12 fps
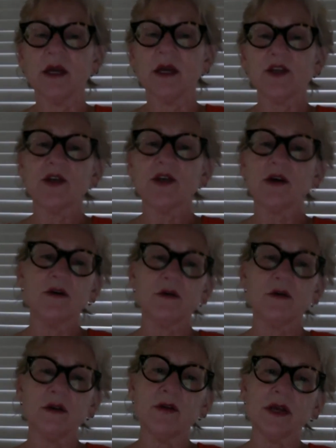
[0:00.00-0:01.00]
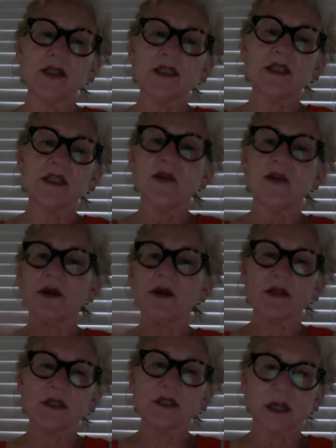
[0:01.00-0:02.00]
So you can see where
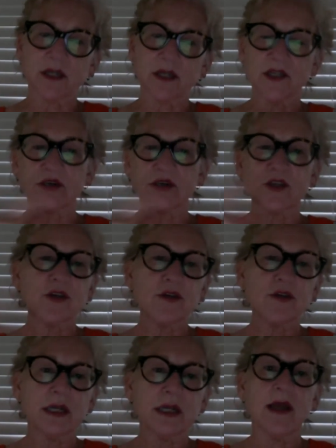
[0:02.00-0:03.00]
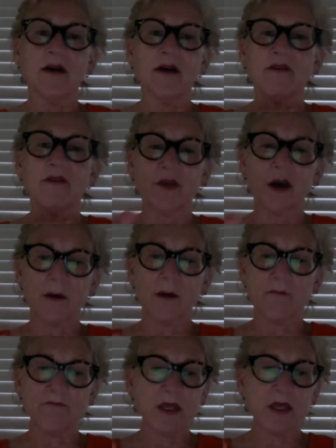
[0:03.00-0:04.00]
there's the circuity of
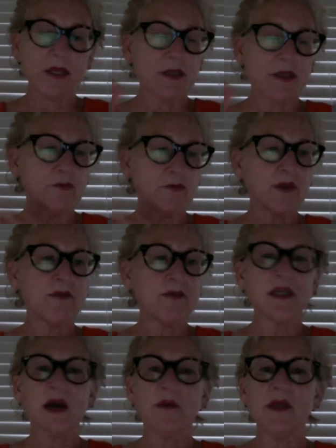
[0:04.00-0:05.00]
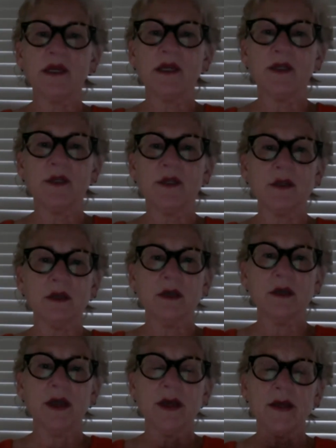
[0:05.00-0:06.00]
the rhythms coming in
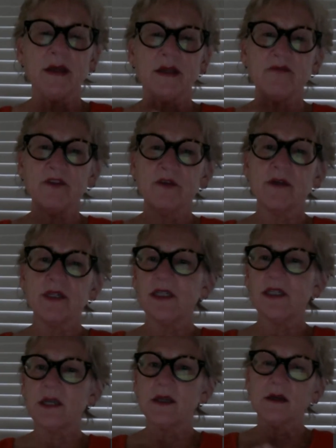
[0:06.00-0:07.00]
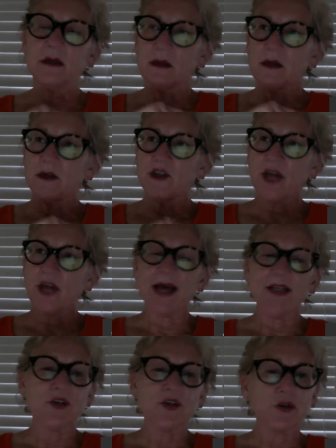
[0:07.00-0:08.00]
and influencing
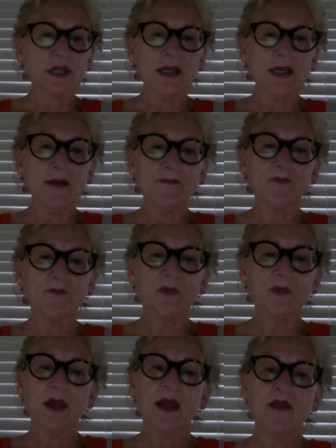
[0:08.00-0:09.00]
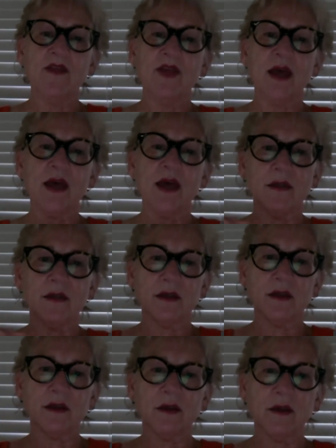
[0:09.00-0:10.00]
jazz early, and then
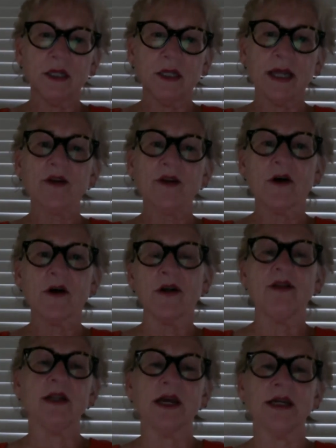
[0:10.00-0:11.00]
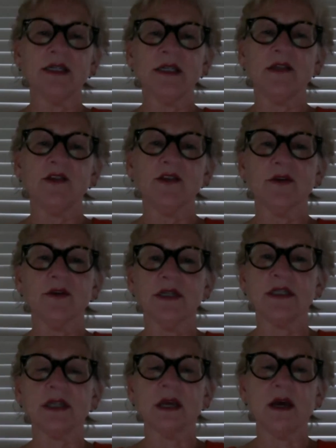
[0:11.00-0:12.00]
later on in the
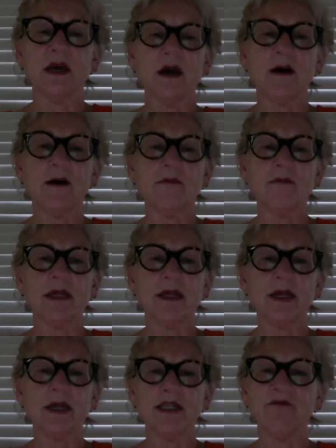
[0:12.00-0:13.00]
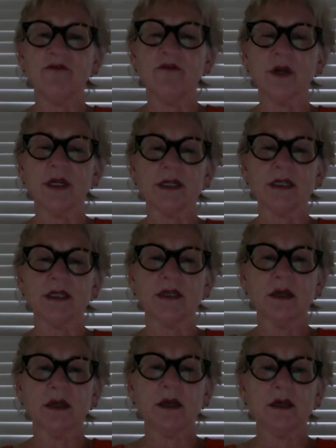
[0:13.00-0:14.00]
1930s and
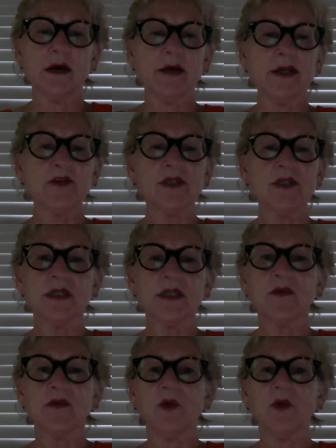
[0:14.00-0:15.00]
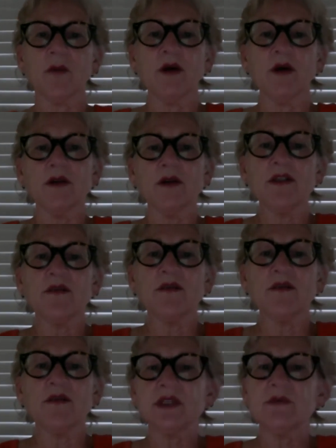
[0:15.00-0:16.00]
1940s. Now, interesting, where most of
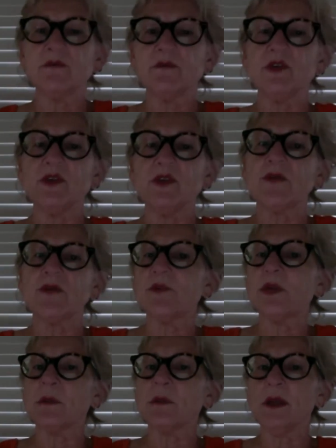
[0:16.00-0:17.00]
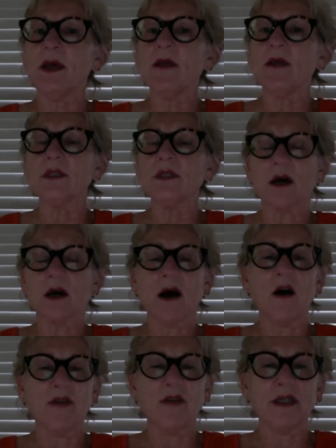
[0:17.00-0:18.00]
this music was being played was
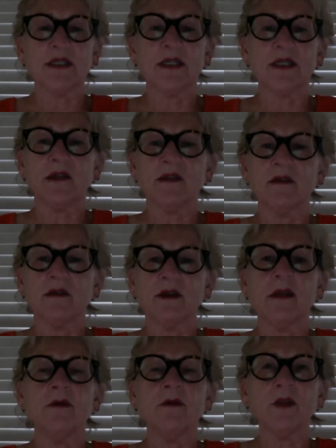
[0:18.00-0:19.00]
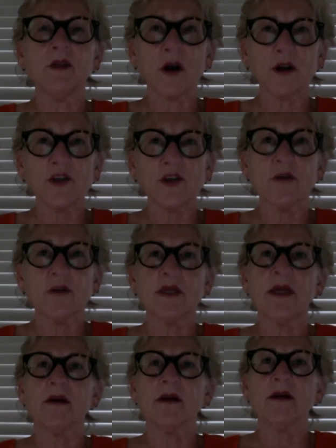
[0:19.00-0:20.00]
obviously in large
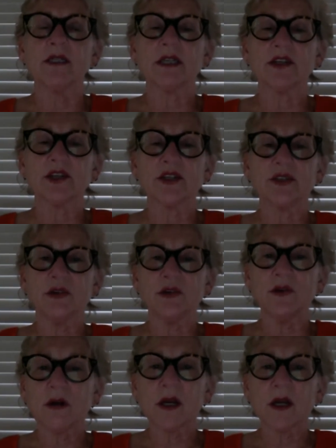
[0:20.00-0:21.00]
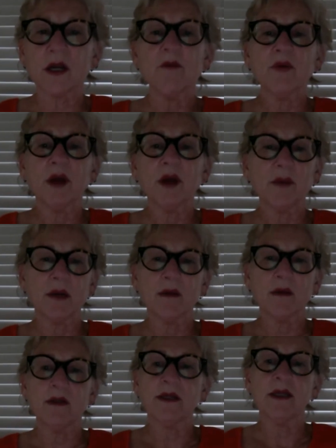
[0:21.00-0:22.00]
urban areas such as New York,
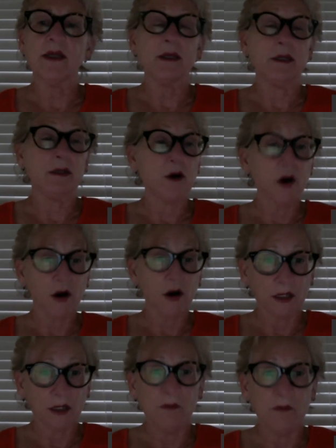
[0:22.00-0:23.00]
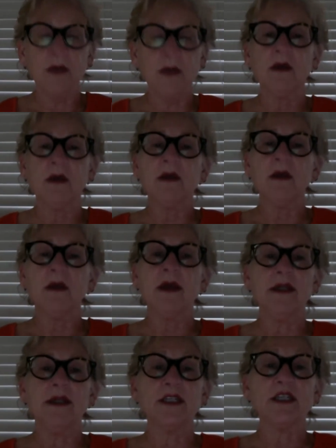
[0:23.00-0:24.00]
primarily in Harlem
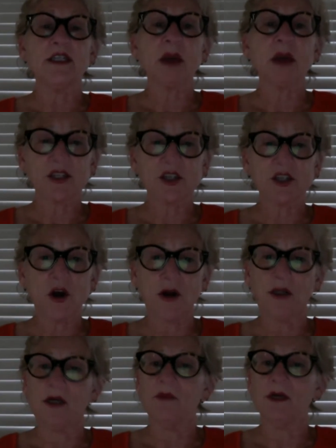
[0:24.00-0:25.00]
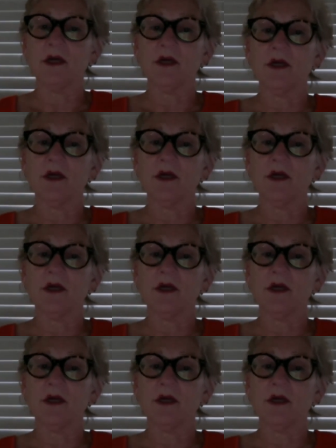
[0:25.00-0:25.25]
and in Spanish Harlem.